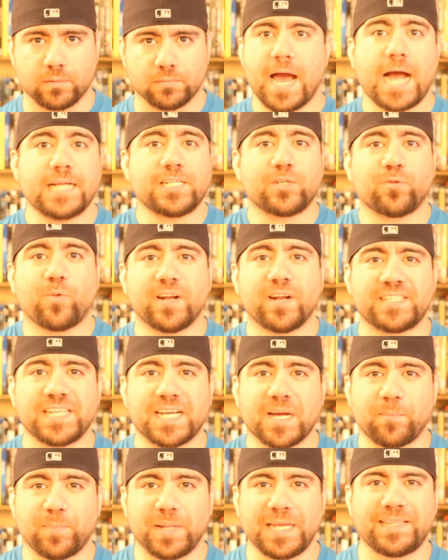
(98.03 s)
I just wanted to
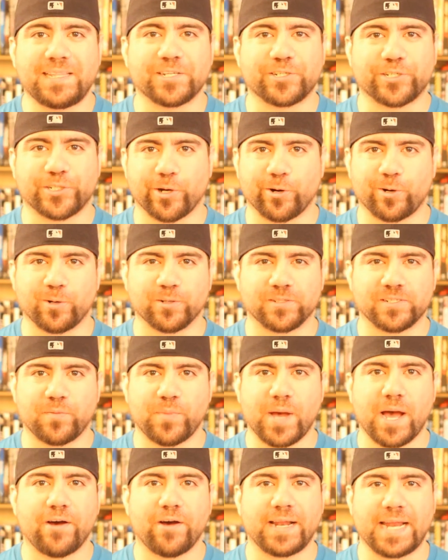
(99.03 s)
complete the circle
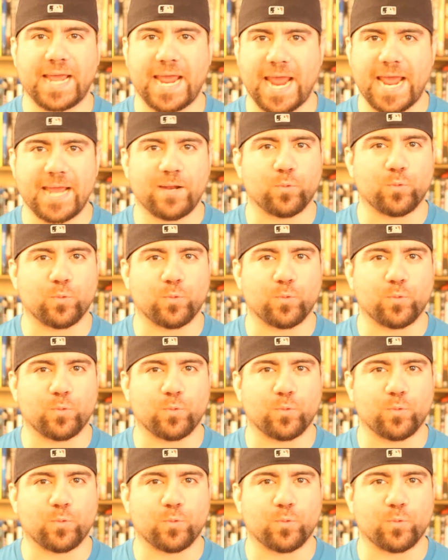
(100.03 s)
somehow and end